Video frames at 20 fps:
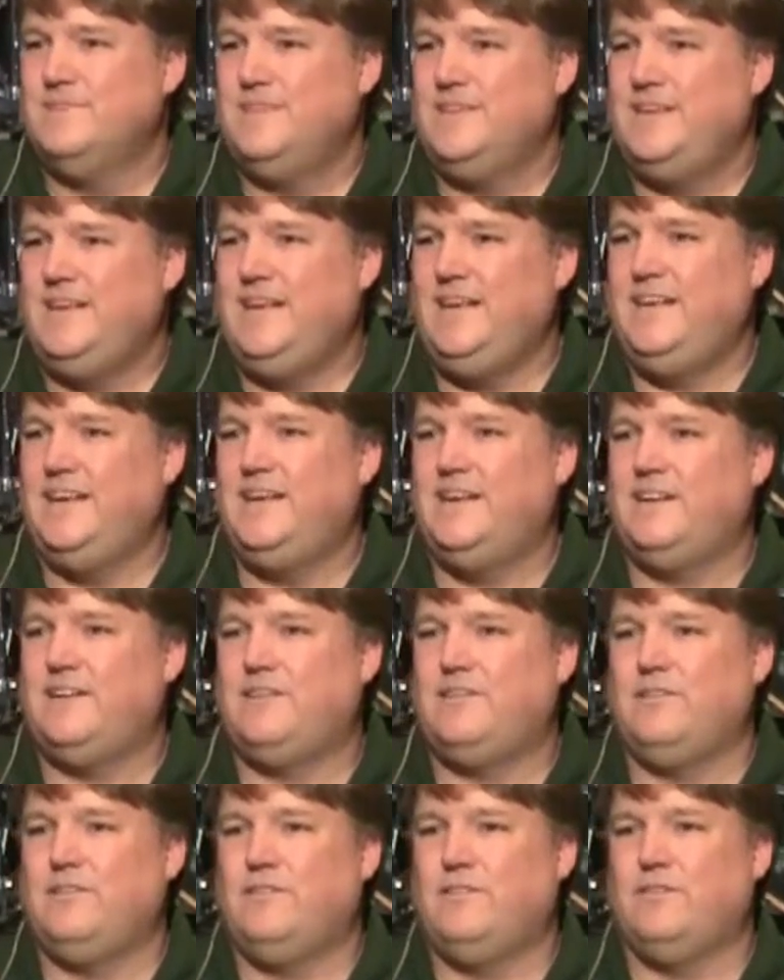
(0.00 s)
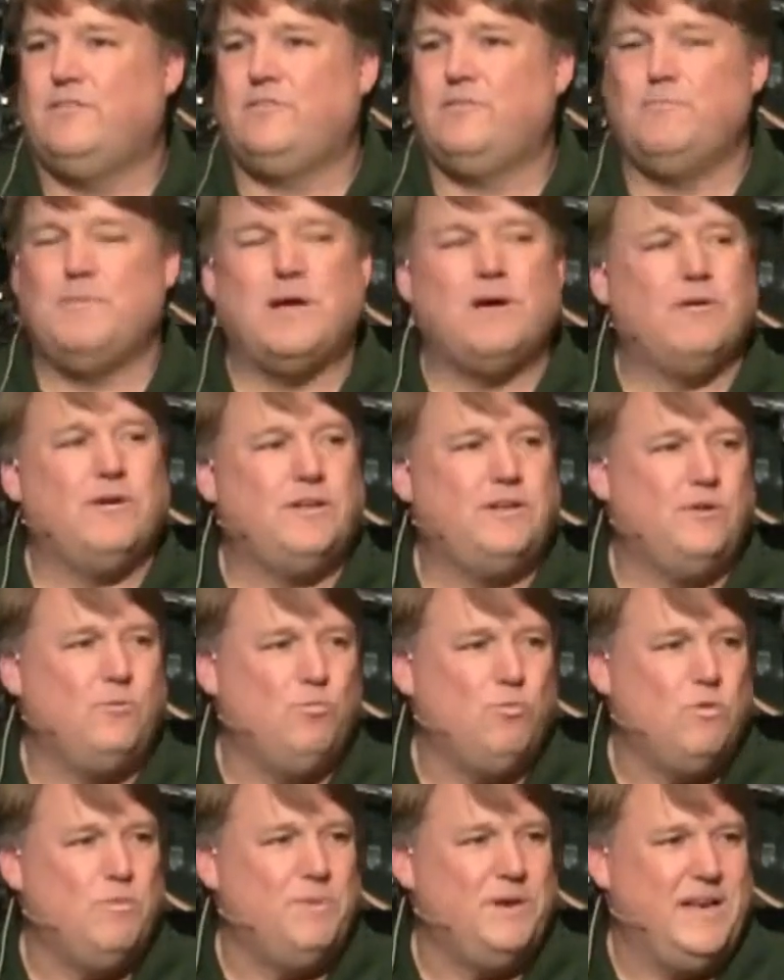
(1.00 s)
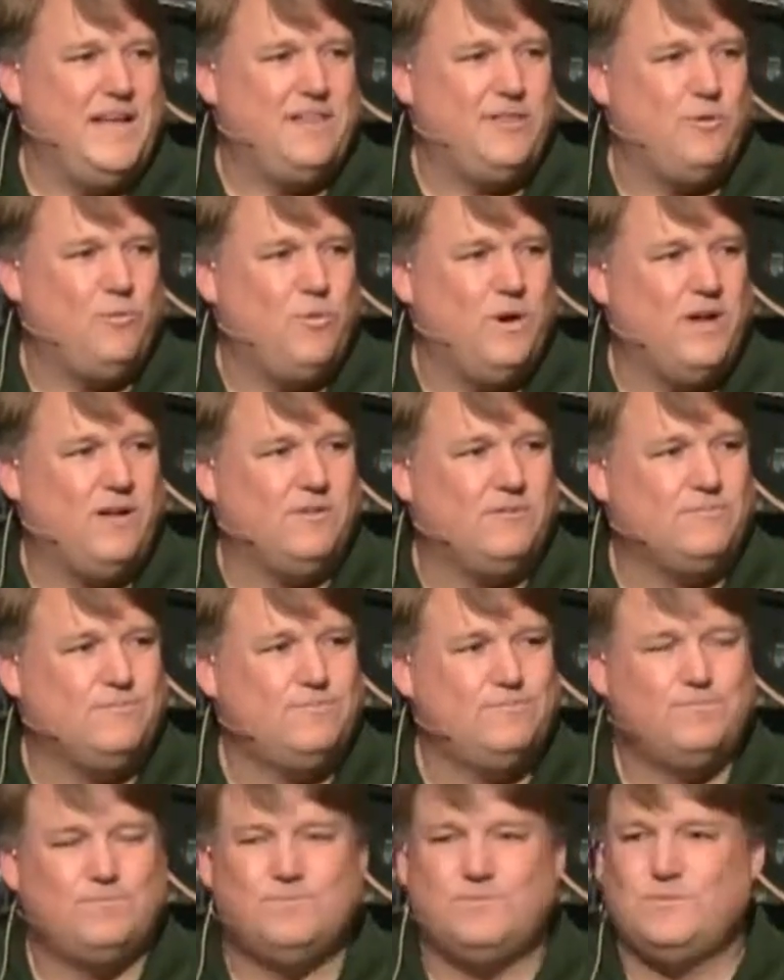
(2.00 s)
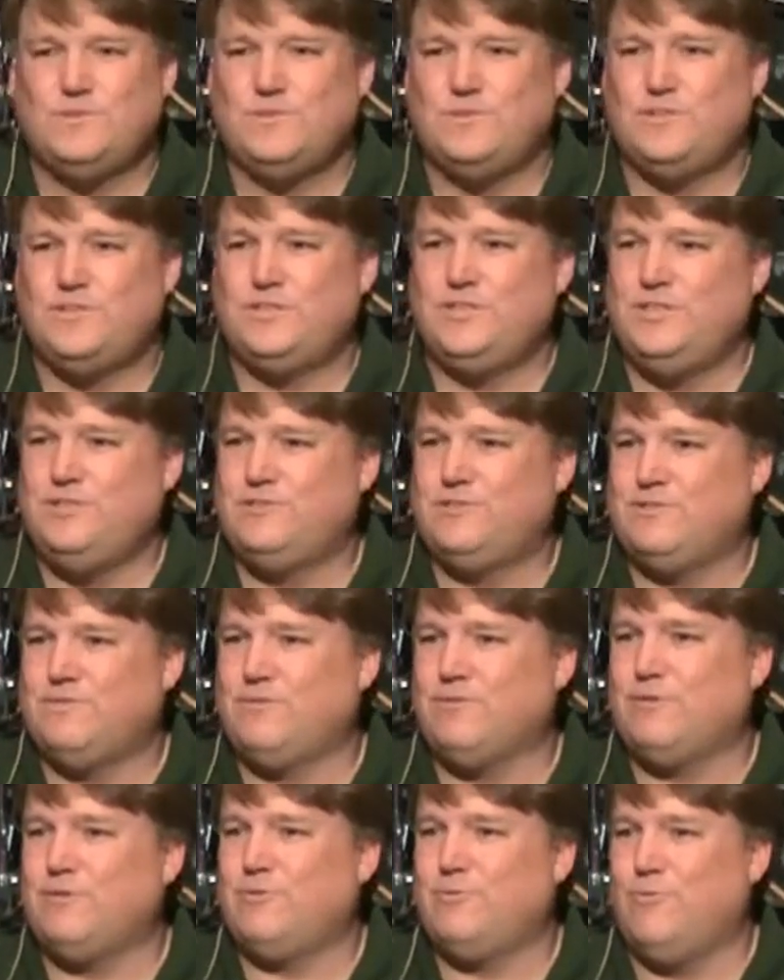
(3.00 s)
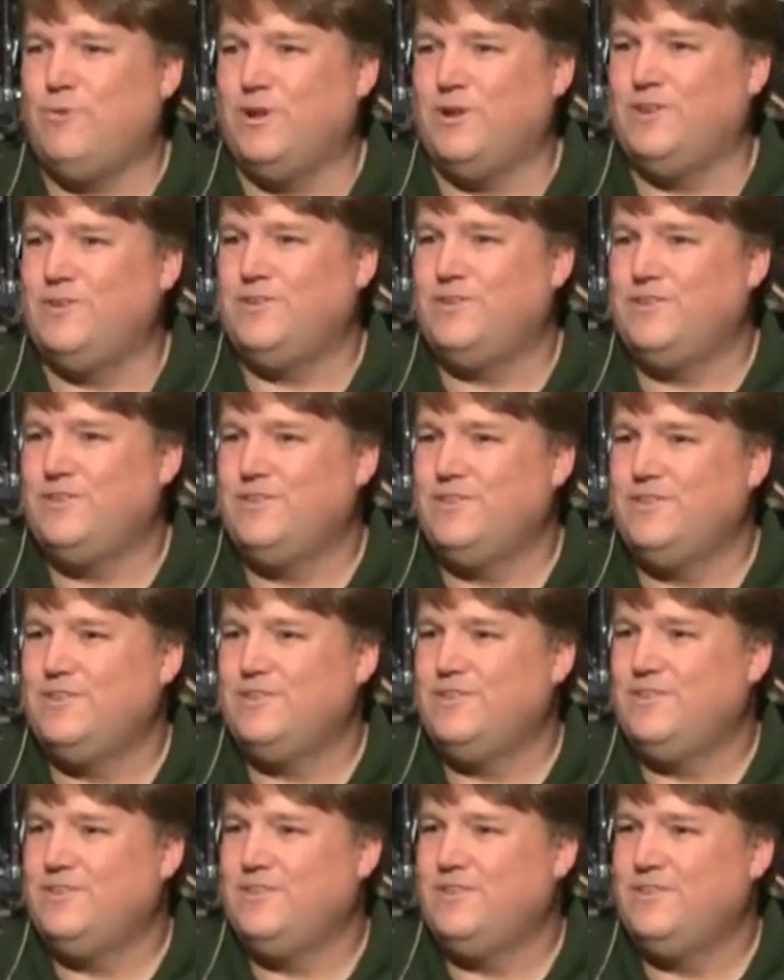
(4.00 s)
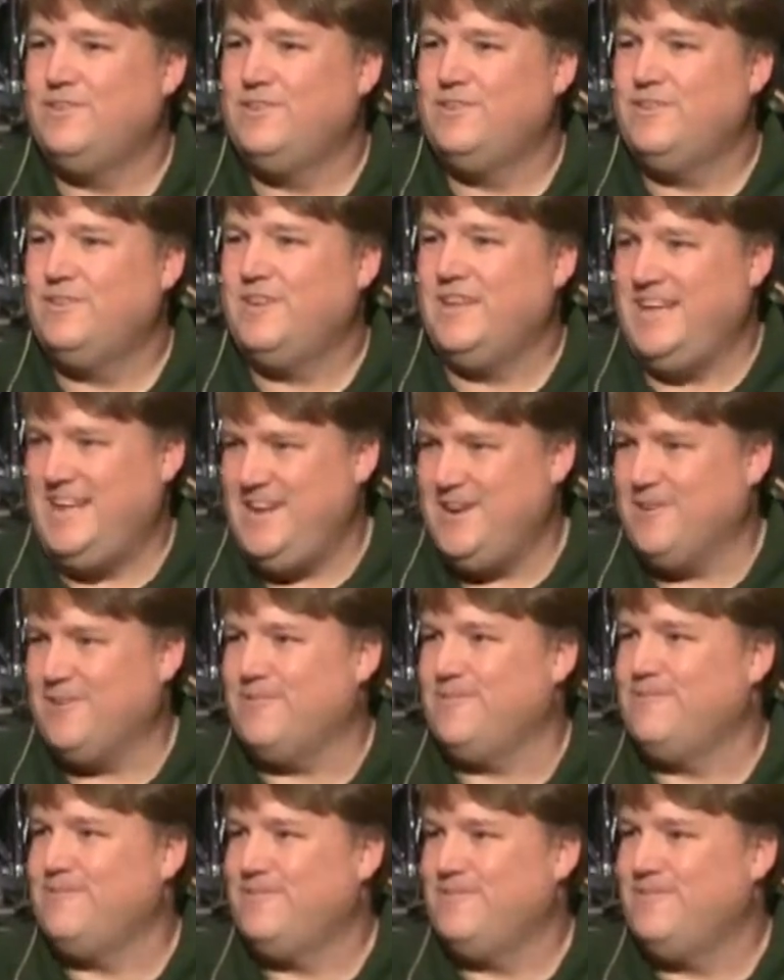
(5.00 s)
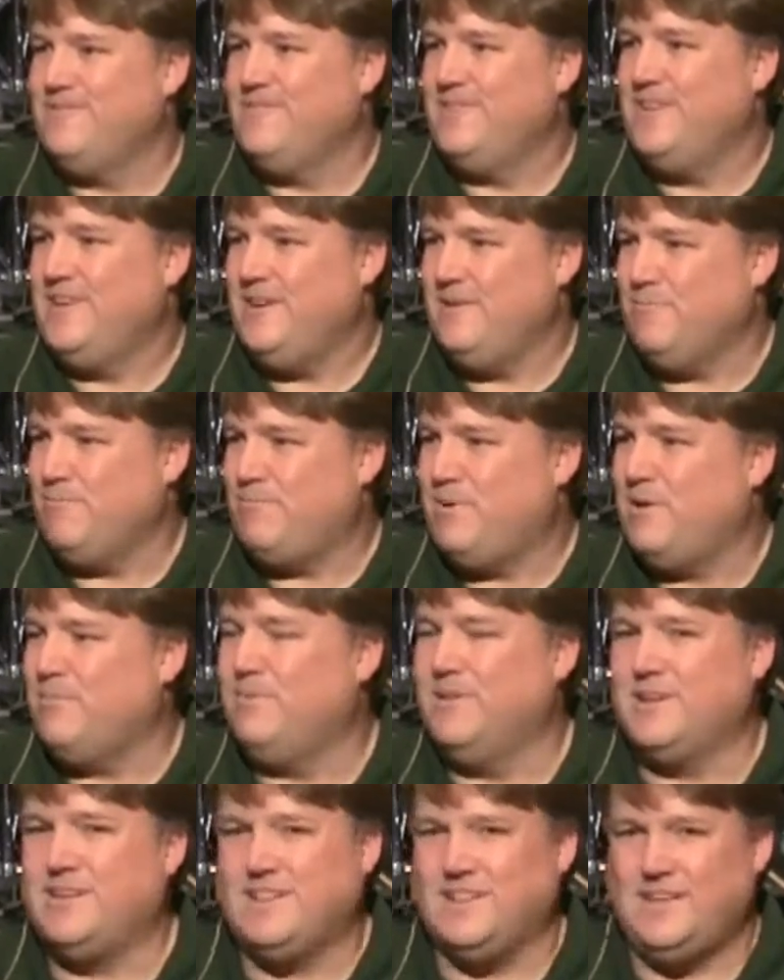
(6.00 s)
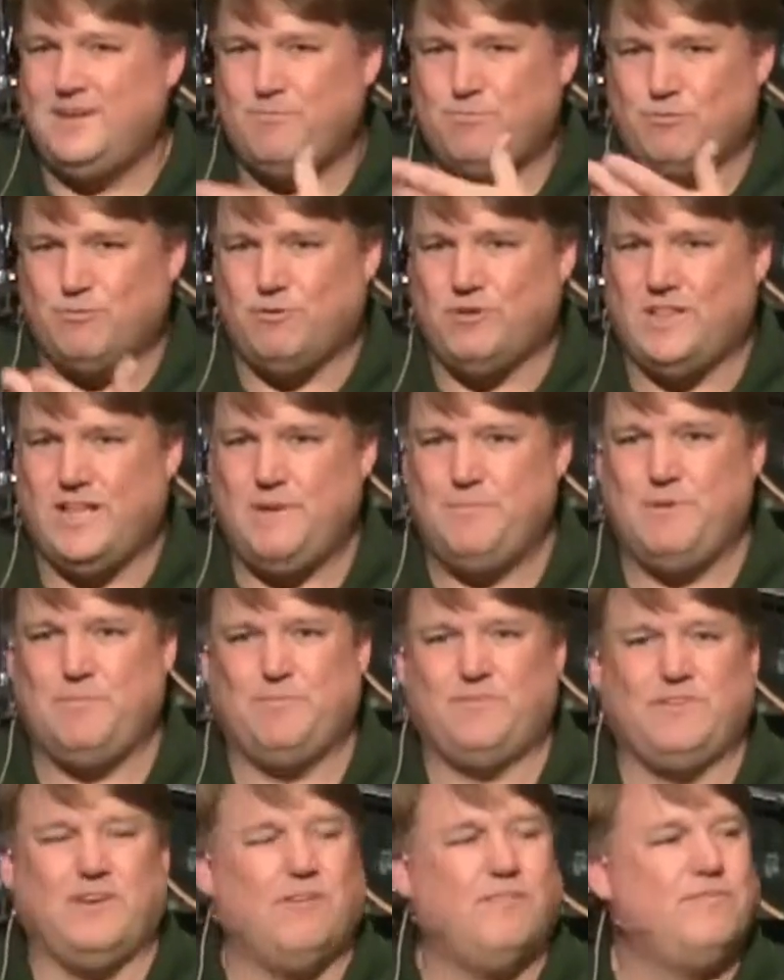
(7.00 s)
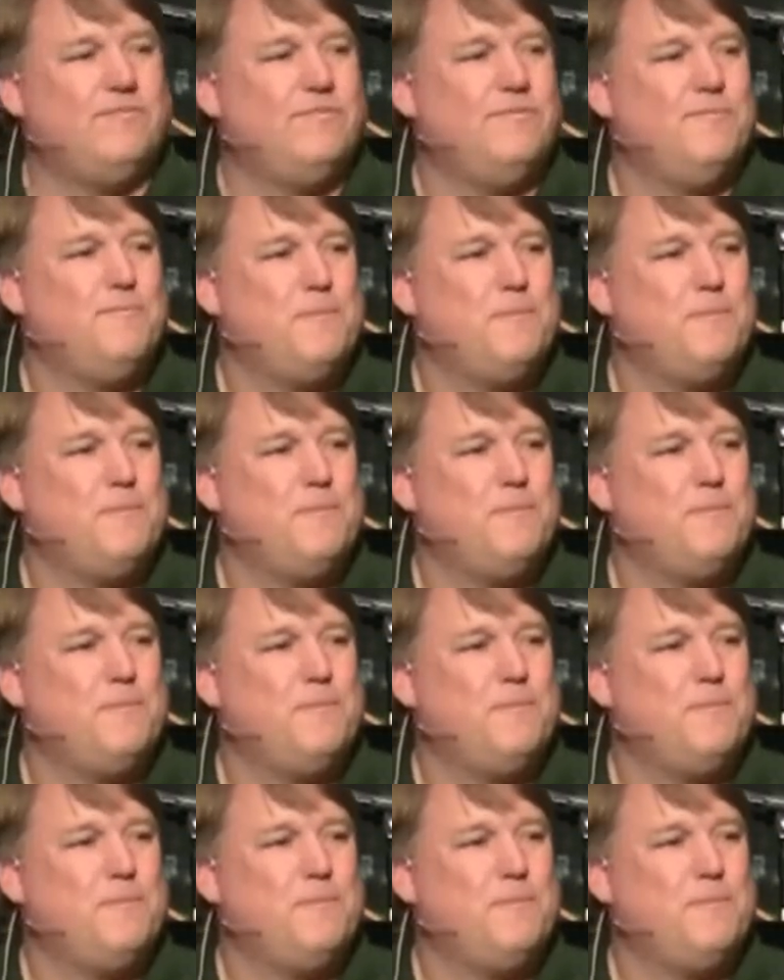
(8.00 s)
he did it to the Samaritan woman at the well. She's the first one to hear him publicly proclaim himself.